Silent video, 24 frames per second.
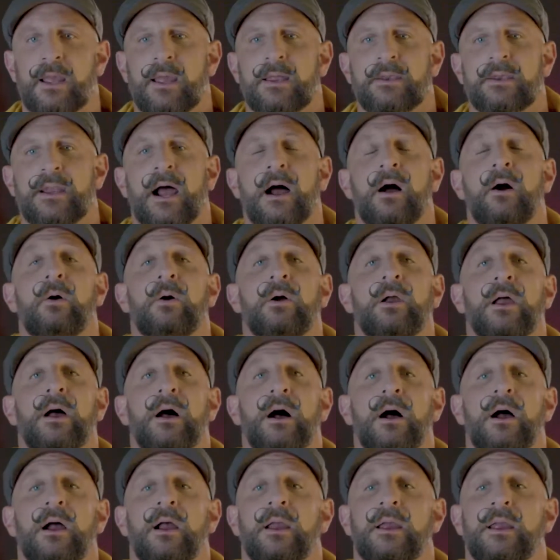
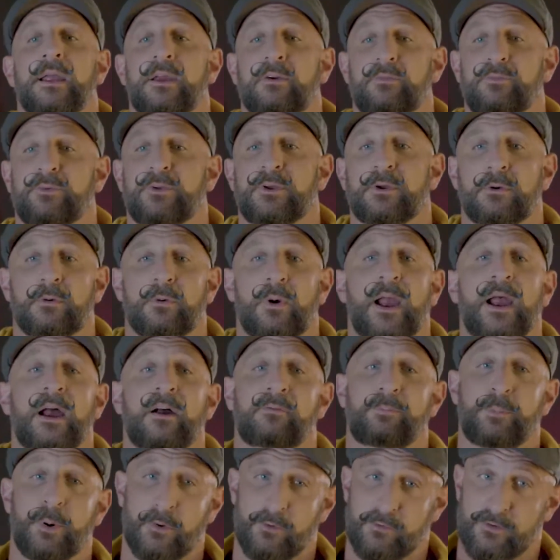Now, if you
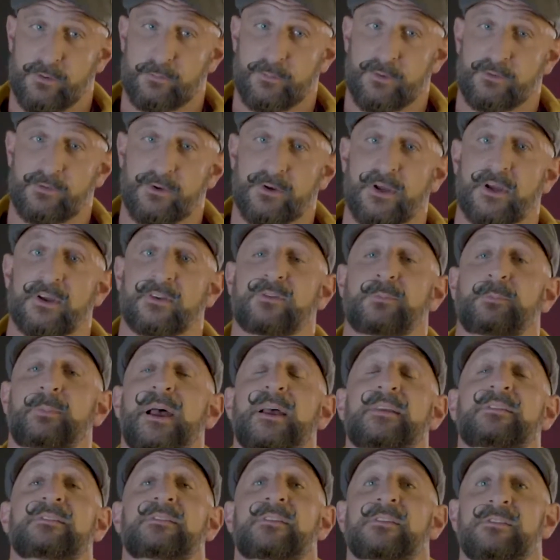have posing music, it's
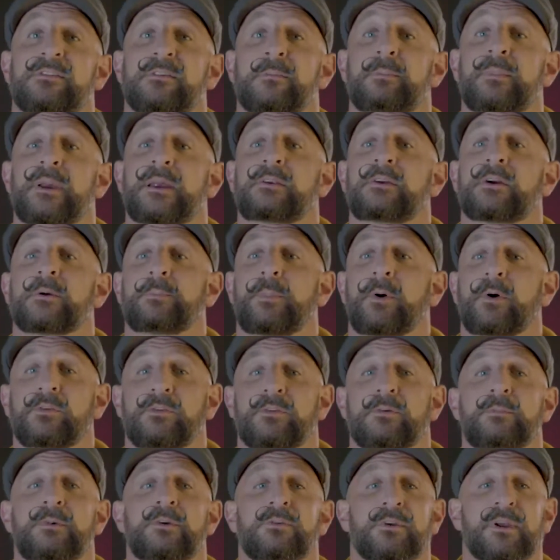best to submit your
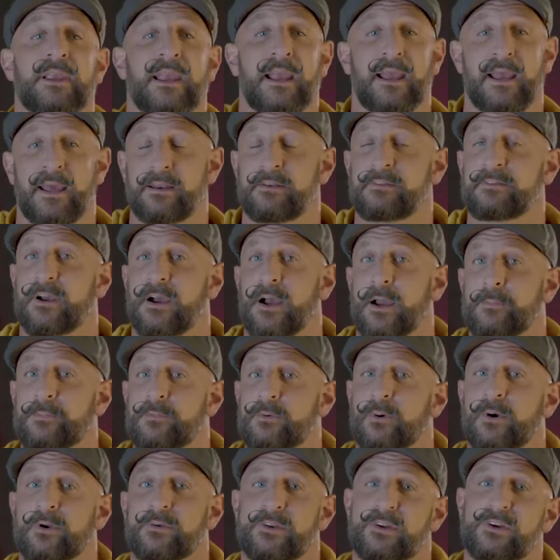posing music ahead of time
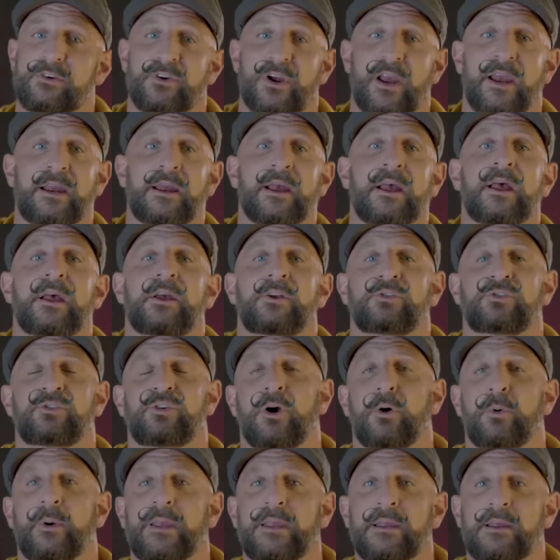to our DJ,
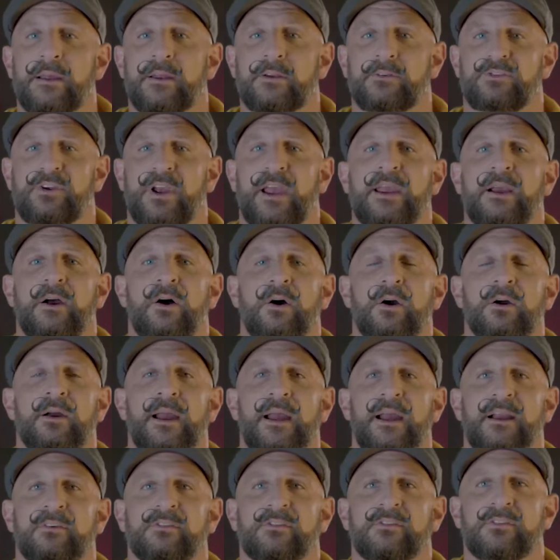Joey,
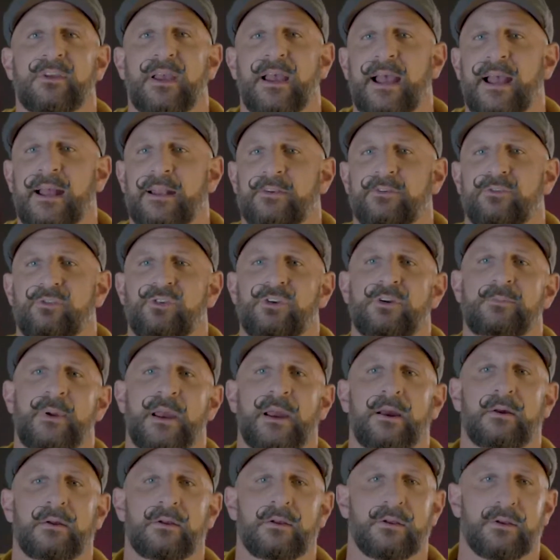
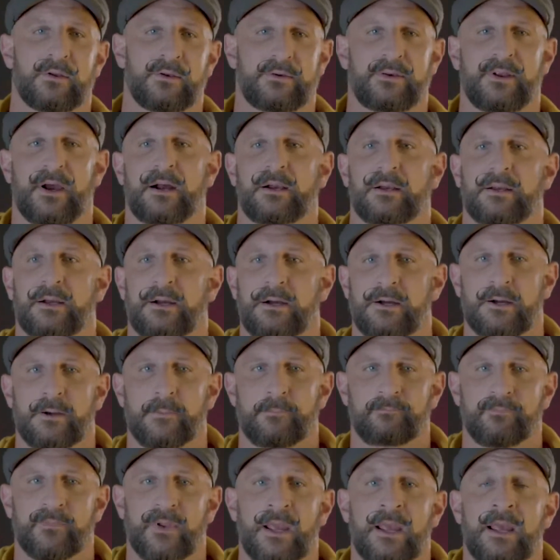
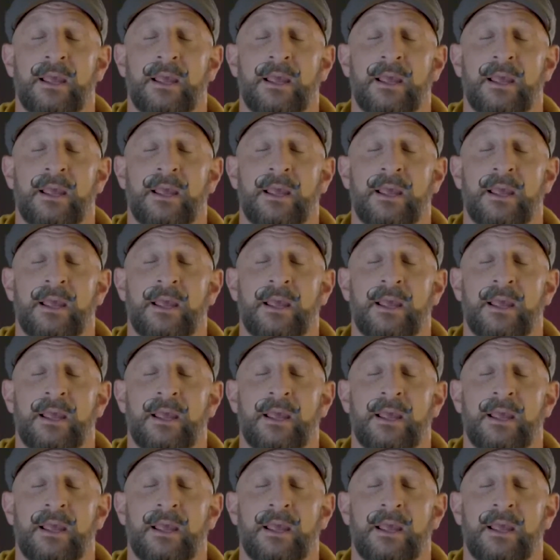jrx@gmail.com.